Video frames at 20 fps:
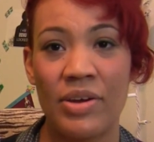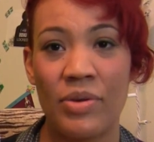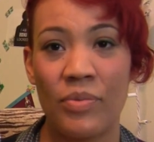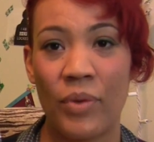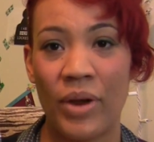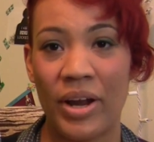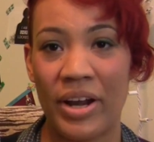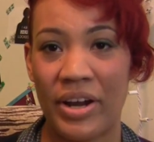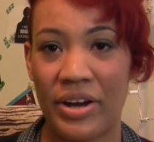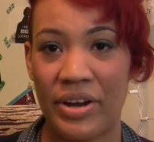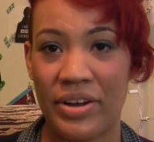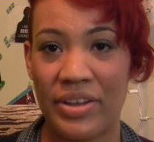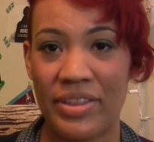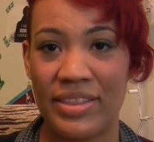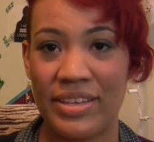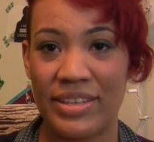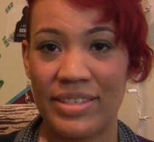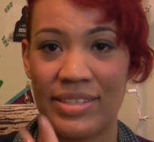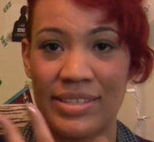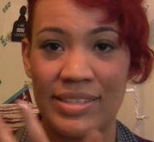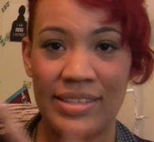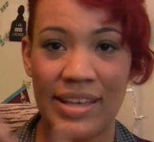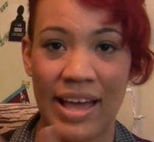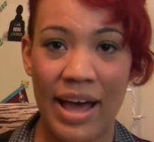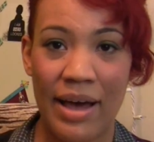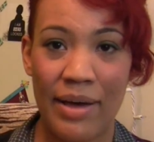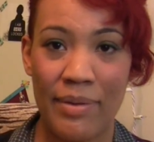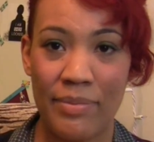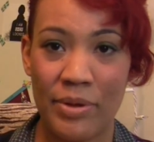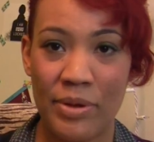where this
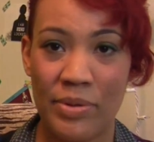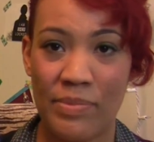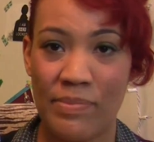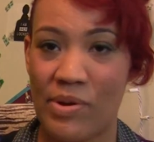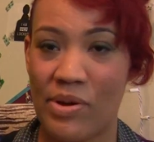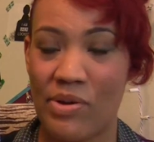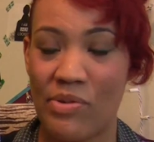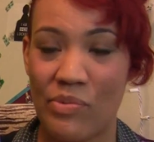album